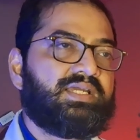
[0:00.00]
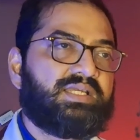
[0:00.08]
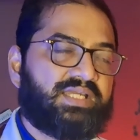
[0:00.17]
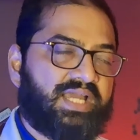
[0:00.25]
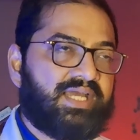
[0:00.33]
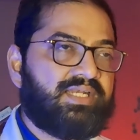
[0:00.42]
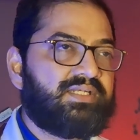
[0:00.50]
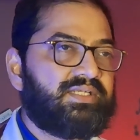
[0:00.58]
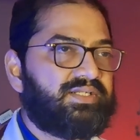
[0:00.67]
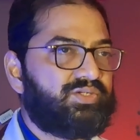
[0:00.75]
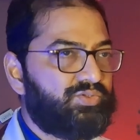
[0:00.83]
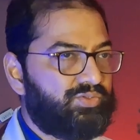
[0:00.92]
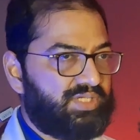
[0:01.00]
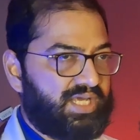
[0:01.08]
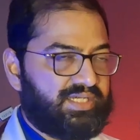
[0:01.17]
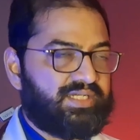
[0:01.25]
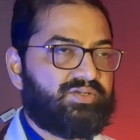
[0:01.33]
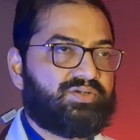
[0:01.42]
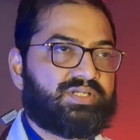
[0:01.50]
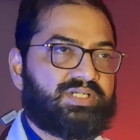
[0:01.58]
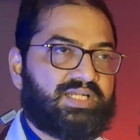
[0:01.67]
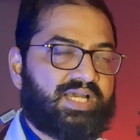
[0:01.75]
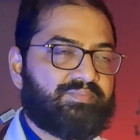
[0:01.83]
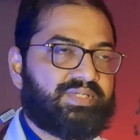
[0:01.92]
can lead to target organ
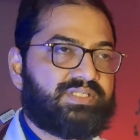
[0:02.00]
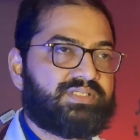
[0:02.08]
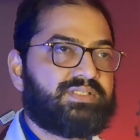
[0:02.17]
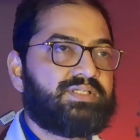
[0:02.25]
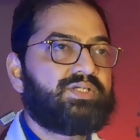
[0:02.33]
damage,